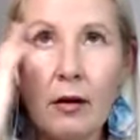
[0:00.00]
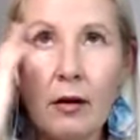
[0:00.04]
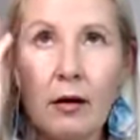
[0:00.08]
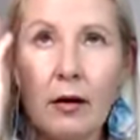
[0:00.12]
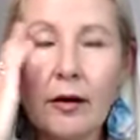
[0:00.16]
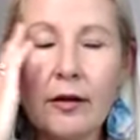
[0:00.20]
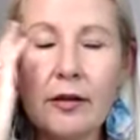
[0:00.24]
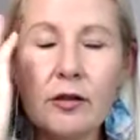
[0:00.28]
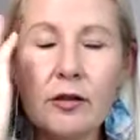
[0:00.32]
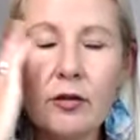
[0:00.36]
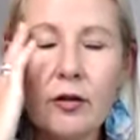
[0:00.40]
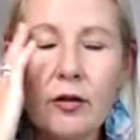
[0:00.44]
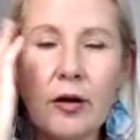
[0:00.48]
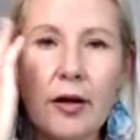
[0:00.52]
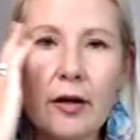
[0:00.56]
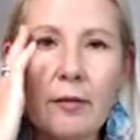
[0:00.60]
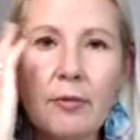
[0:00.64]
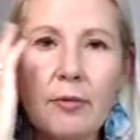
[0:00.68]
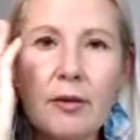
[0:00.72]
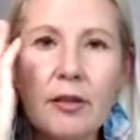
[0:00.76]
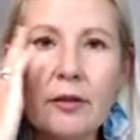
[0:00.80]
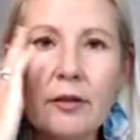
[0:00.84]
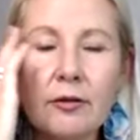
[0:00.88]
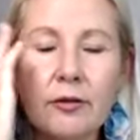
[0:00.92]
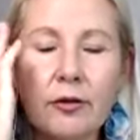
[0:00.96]
I try to
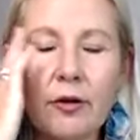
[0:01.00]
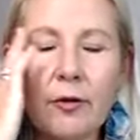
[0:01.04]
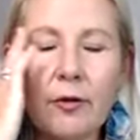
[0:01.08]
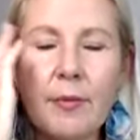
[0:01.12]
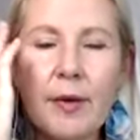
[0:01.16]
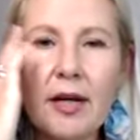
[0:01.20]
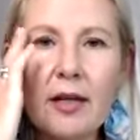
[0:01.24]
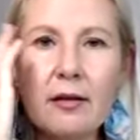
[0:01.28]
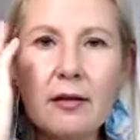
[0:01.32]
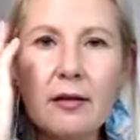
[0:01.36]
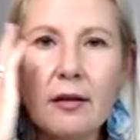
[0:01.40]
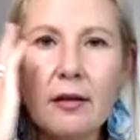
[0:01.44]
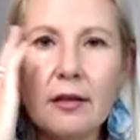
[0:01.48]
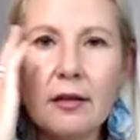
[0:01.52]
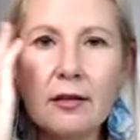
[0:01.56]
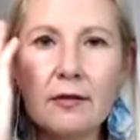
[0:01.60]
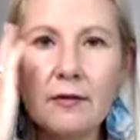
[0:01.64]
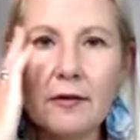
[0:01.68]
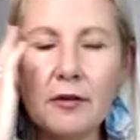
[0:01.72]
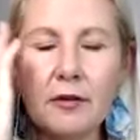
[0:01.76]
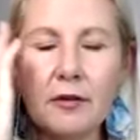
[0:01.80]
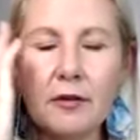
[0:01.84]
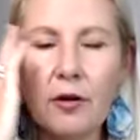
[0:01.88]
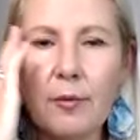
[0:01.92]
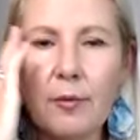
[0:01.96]
be so many things
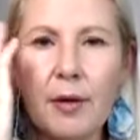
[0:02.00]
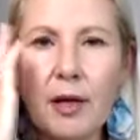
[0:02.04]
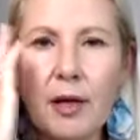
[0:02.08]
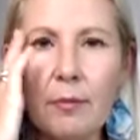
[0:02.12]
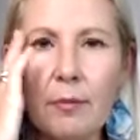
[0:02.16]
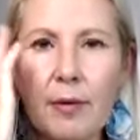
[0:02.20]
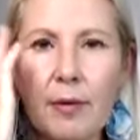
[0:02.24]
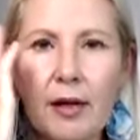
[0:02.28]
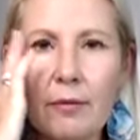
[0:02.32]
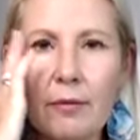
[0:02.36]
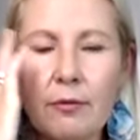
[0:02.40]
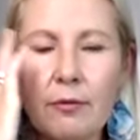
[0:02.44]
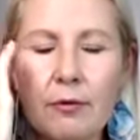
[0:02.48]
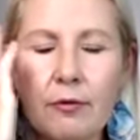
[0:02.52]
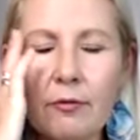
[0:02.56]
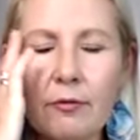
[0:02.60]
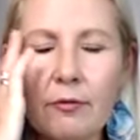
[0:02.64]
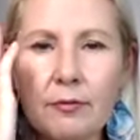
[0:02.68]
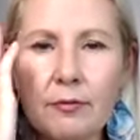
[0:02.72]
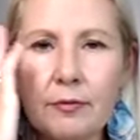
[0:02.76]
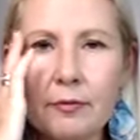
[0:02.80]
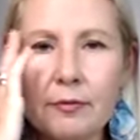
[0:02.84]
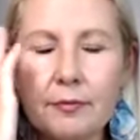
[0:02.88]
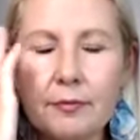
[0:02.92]
for so many people.